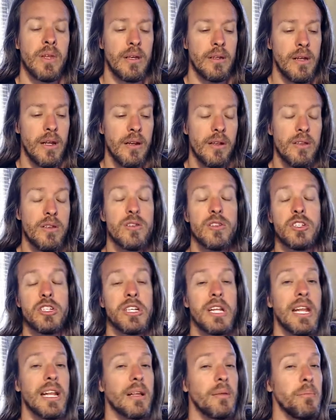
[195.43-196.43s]
not only your
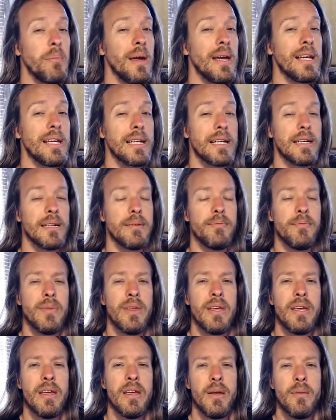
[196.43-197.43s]
genetic makeup,
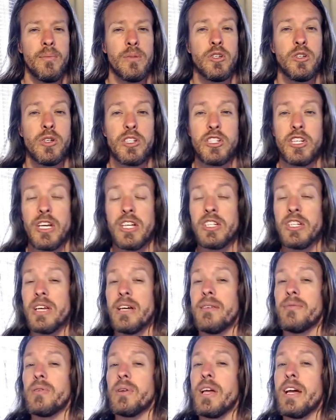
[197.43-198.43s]
but you can change
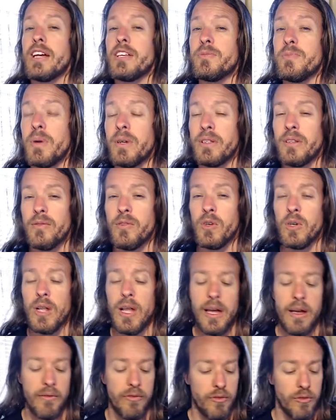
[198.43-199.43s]
every aspect of your
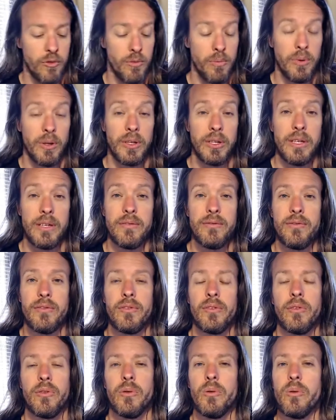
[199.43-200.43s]
life through belief,
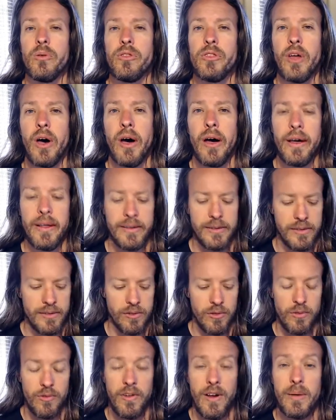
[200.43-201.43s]
through thoughts,
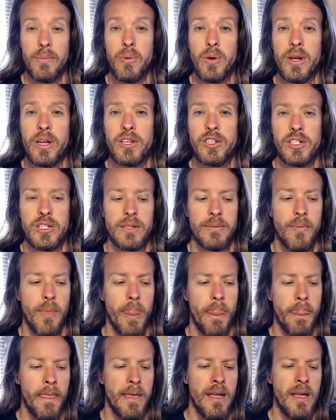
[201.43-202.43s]
through vibration.
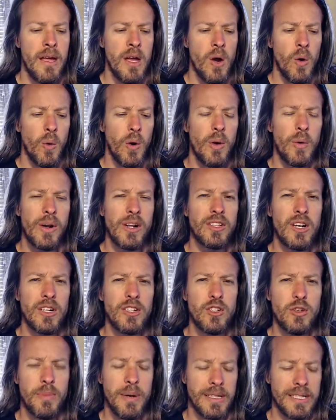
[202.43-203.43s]
What I want to talk
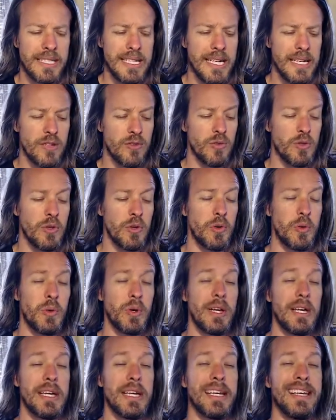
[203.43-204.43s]
to you about today is really
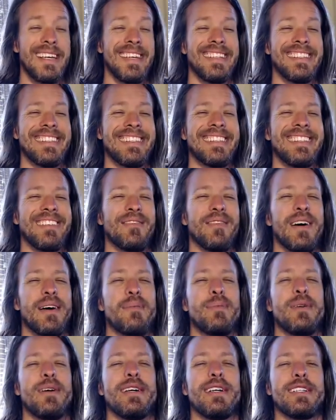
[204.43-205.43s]
raising the
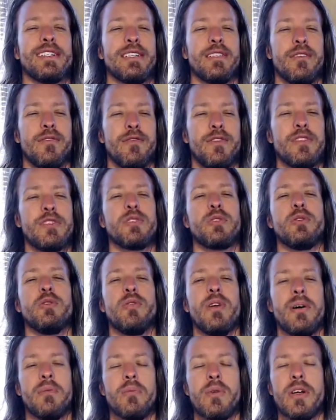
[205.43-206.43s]
vibration, the physical
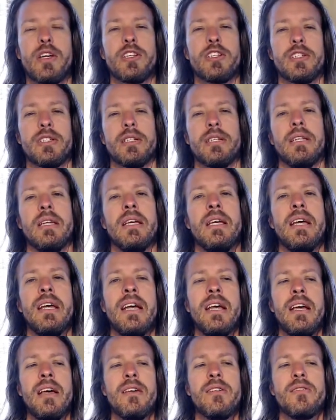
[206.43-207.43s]
vibration.
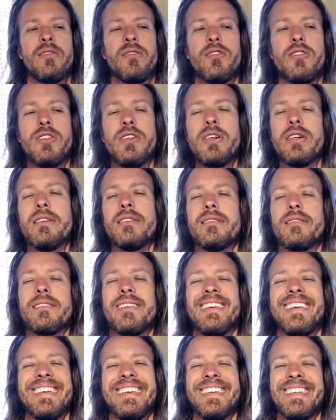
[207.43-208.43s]
This
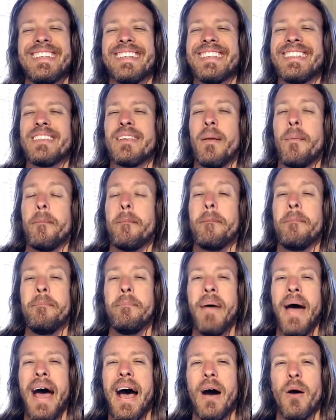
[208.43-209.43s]
is
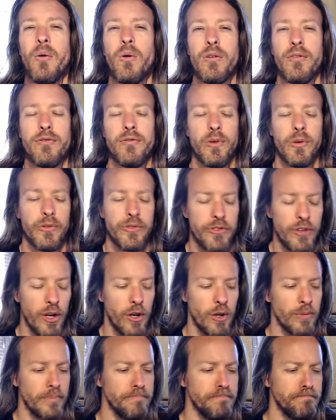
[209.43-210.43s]
powerful.
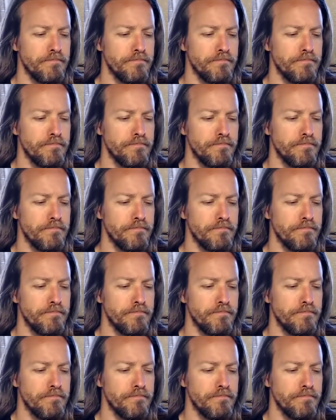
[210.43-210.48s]
So